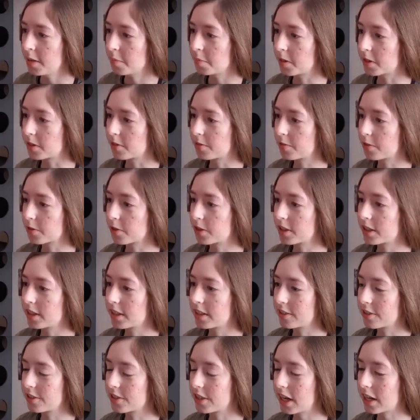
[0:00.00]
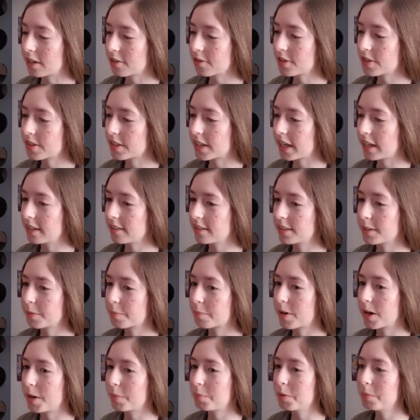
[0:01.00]
But for the Shadow Scale, the
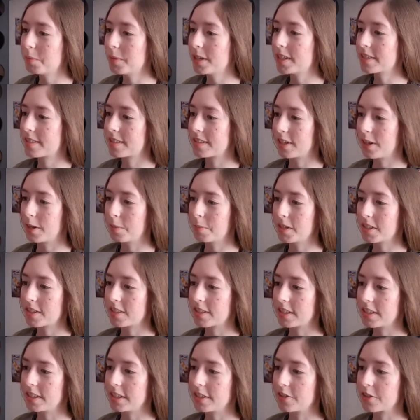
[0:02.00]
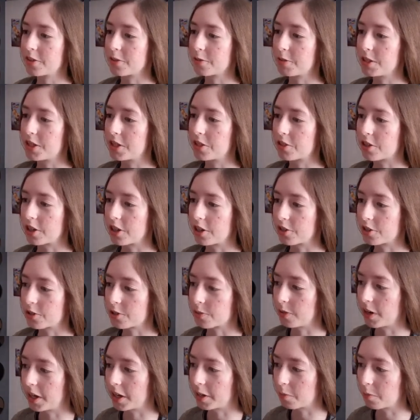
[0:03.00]
problem is obviously it needs to recharge
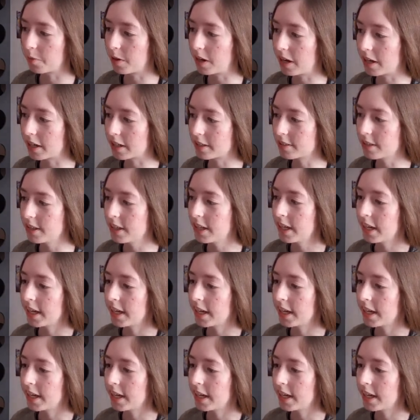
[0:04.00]
quite a while.